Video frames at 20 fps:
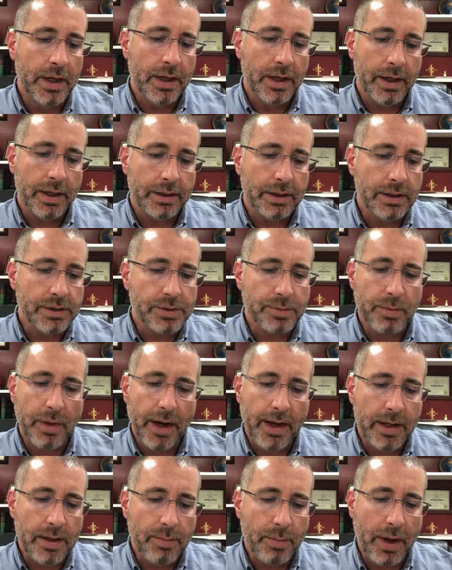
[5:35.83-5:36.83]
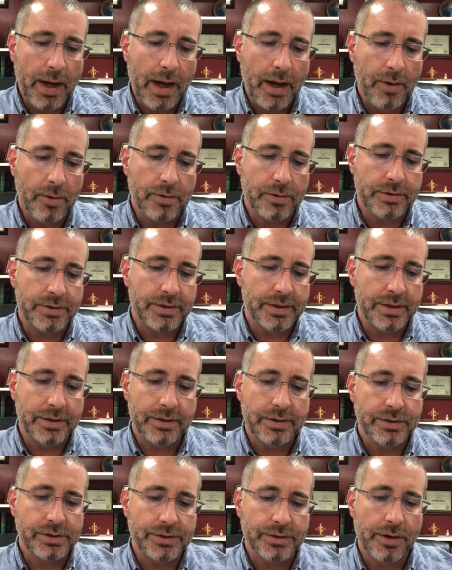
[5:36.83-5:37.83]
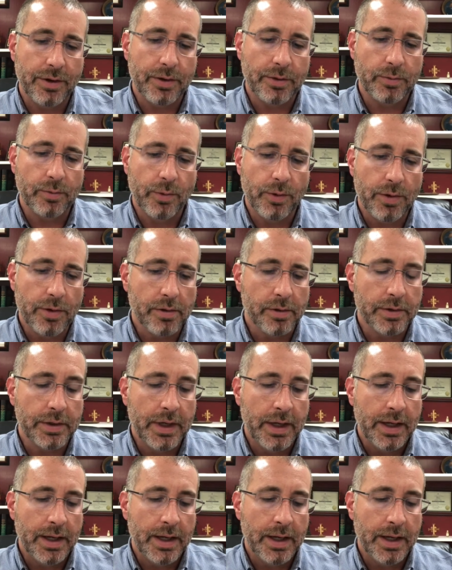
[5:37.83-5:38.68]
against mighty powers in this dark world,